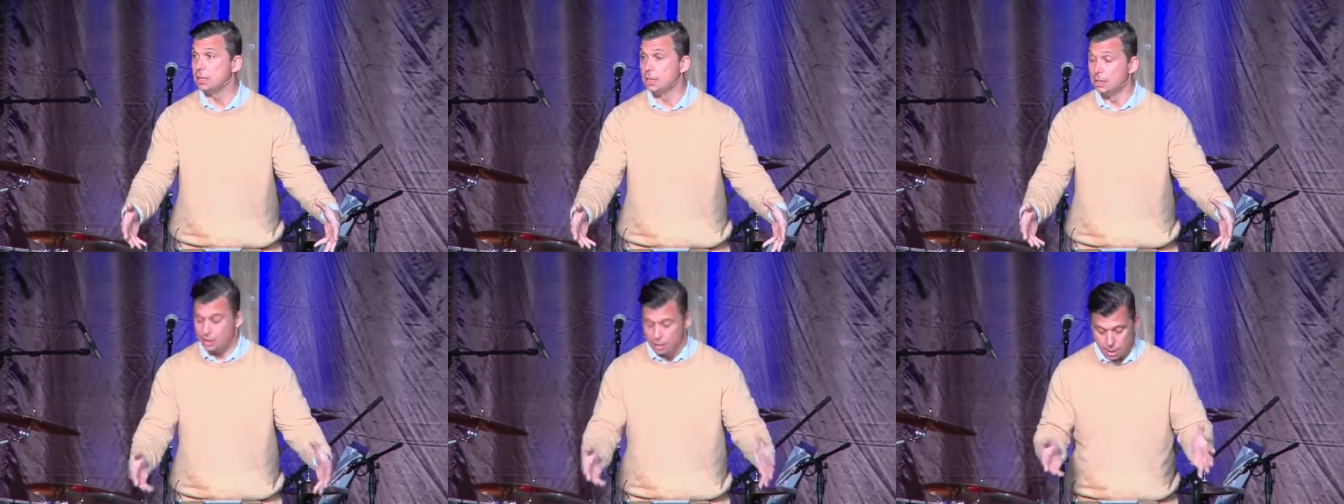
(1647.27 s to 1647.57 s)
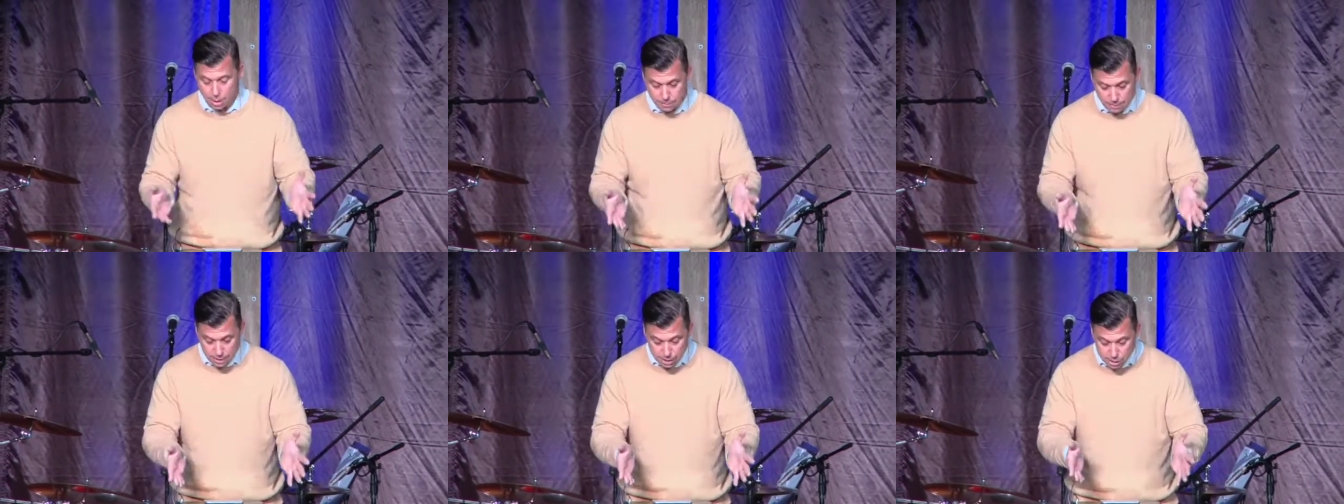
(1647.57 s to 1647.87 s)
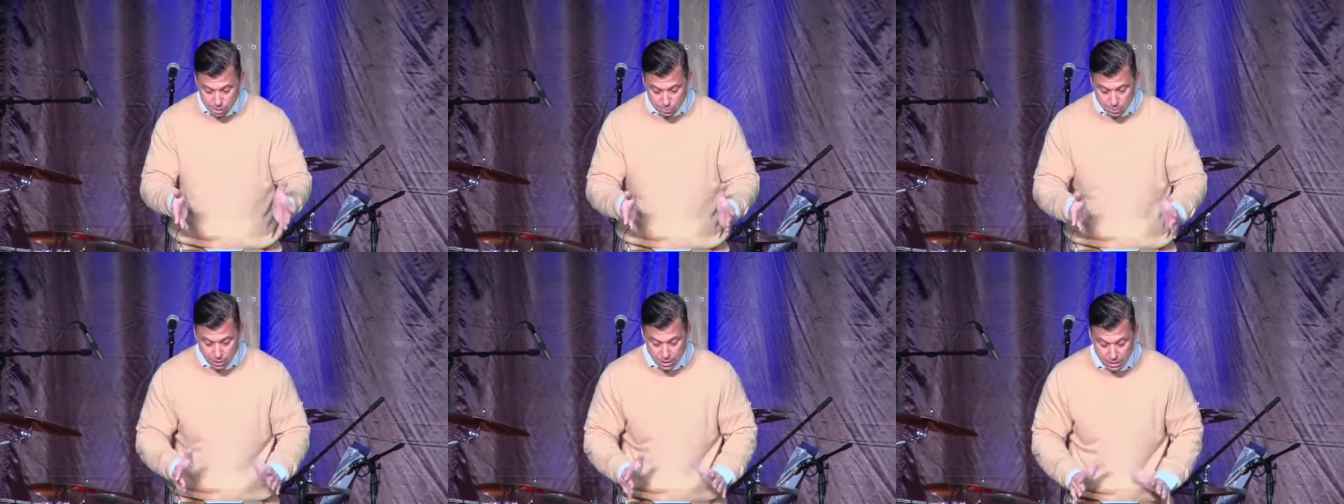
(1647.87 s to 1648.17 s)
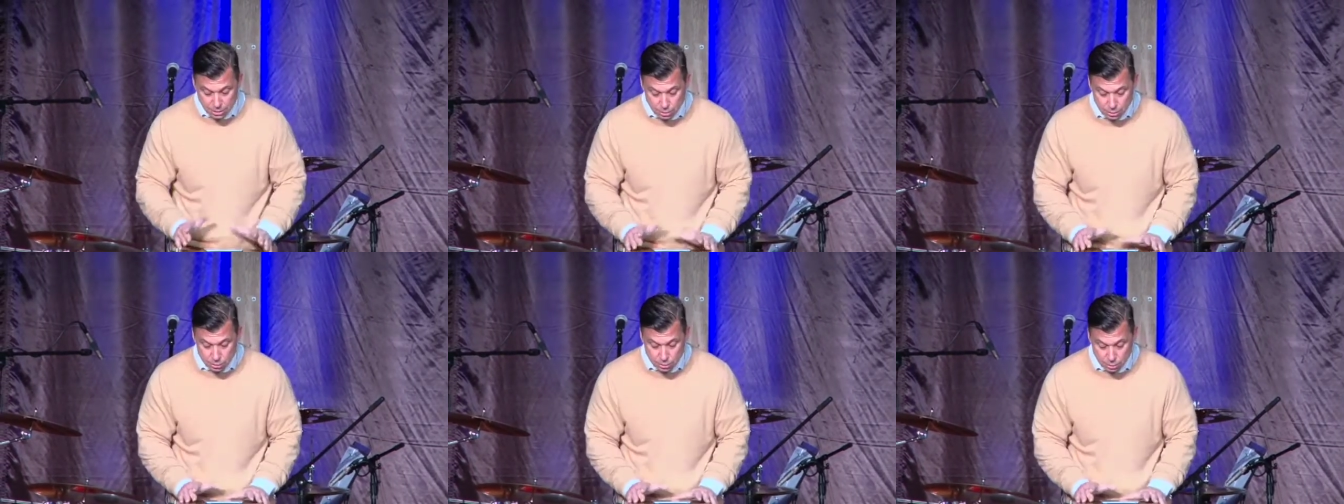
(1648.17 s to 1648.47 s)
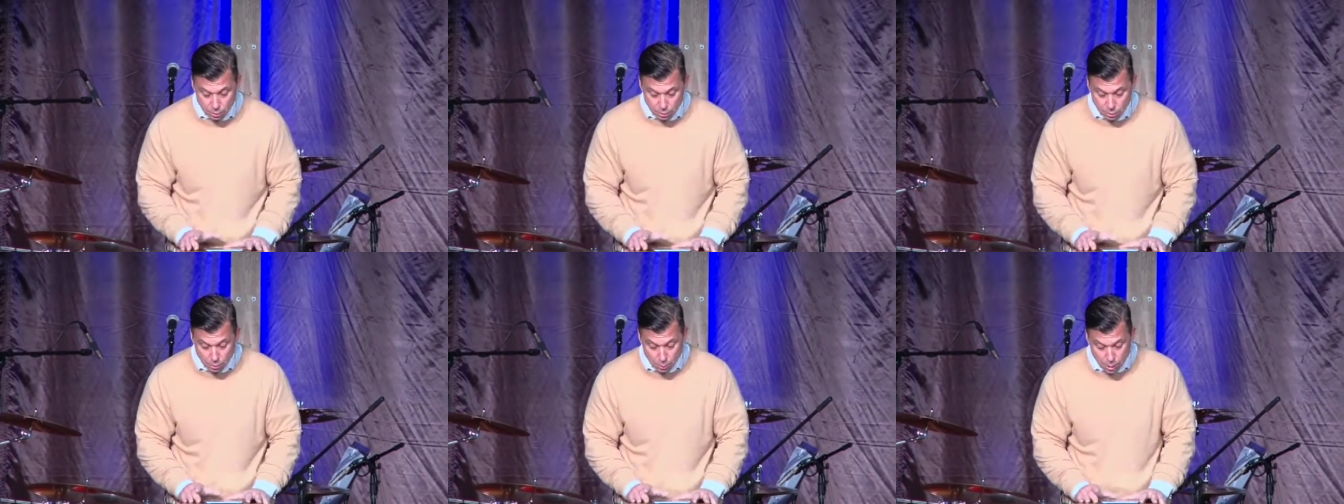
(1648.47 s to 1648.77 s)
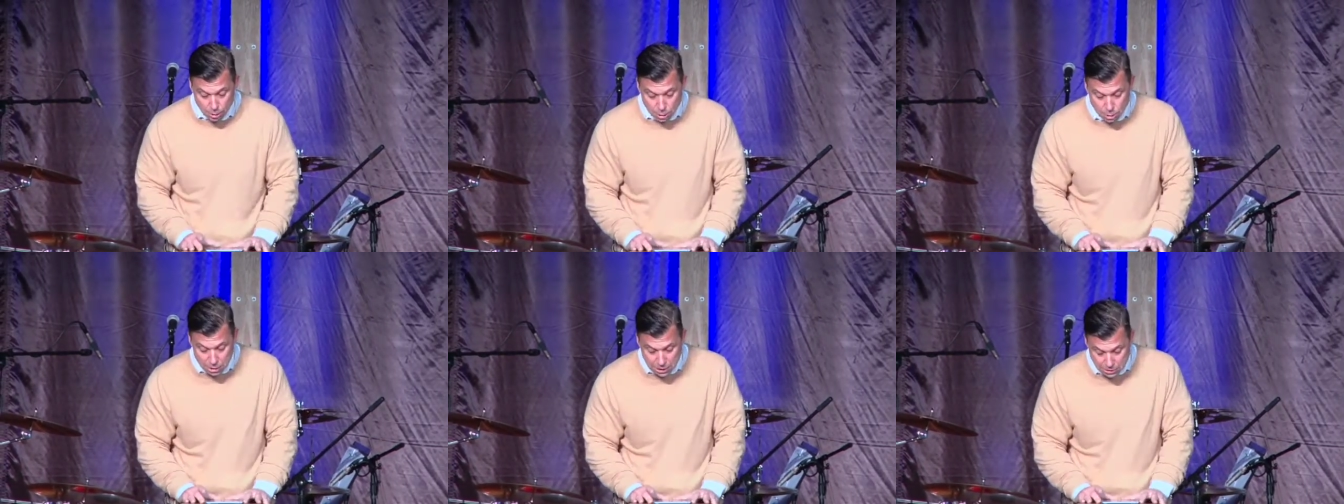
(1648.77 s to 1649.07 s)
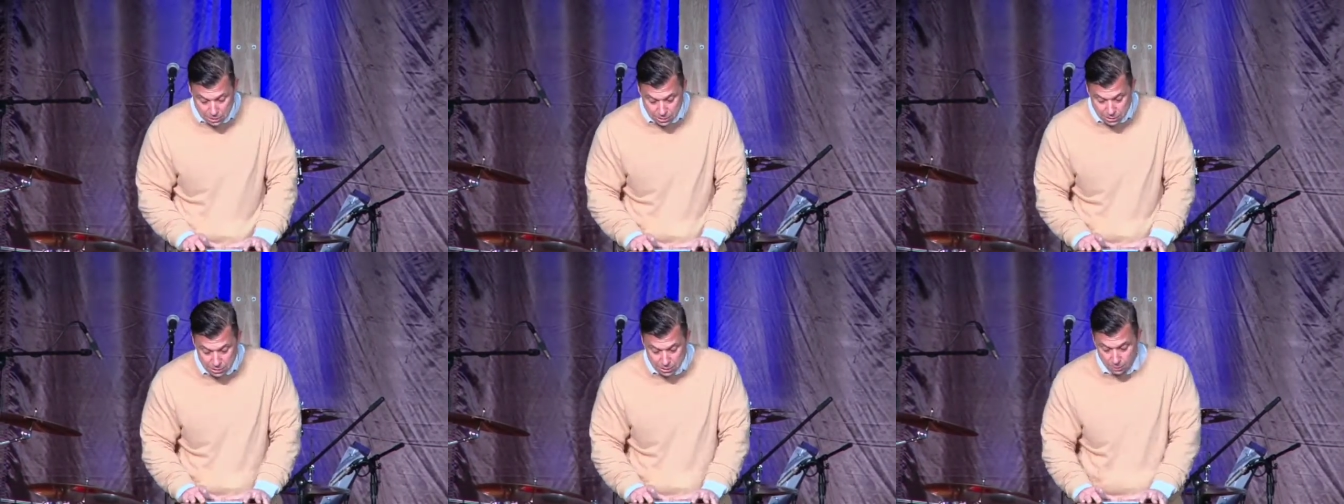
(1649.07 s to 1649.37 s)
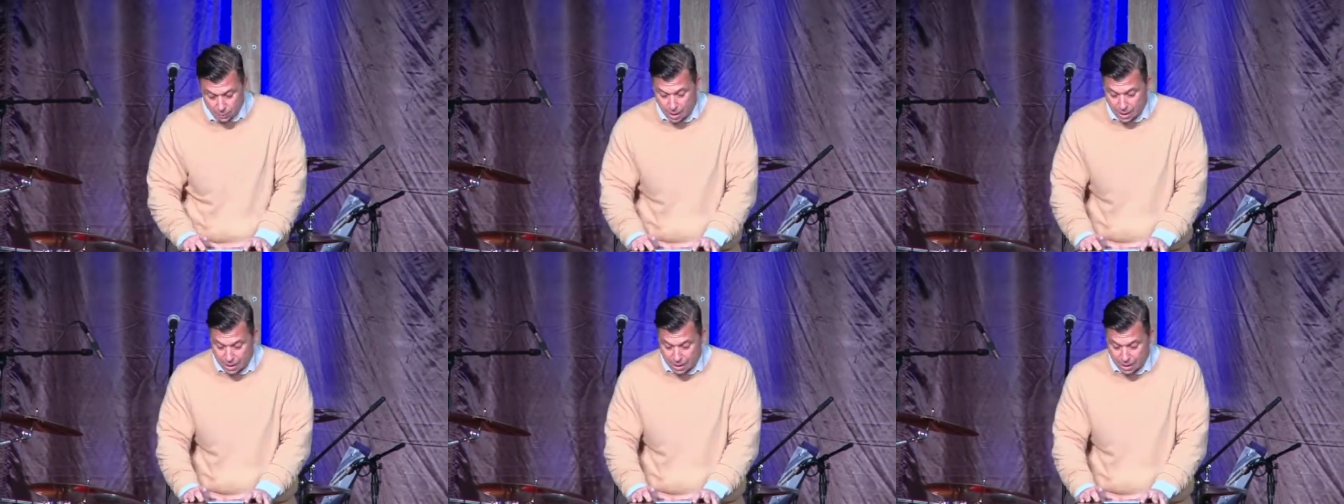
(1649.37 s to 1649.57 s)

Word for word: let me explain to you what Jesus, why